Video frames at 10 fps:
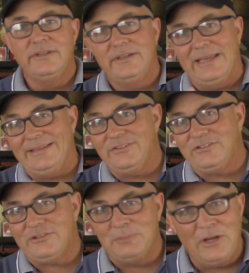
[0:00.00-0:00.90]
and
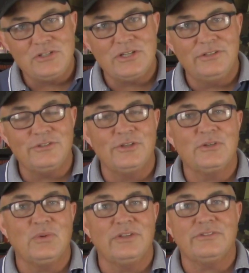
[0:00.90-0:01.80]
smudges on
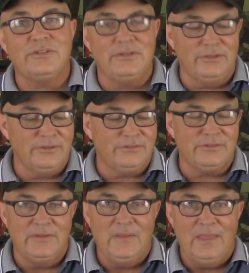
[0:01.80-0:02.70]

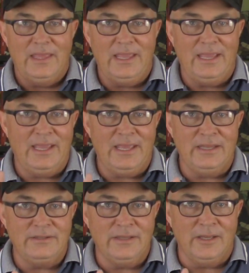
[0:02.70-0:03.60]
crystals,
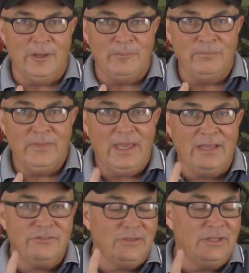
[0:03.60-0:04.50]
and
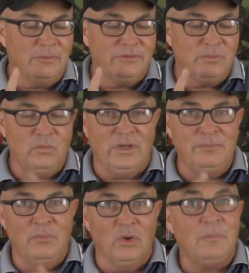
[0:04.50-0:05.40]
actually there was
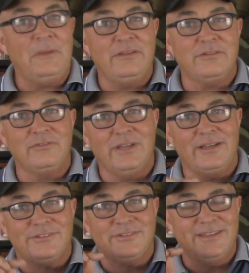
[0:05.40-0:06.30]
one more piece of
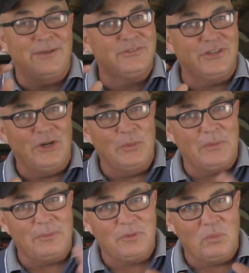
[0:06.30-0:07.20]
dust. I was going to open
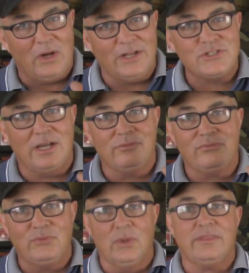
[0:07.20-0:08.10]
up the watch a
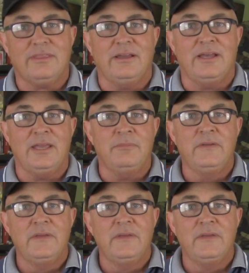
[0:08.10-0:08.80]
fourth time.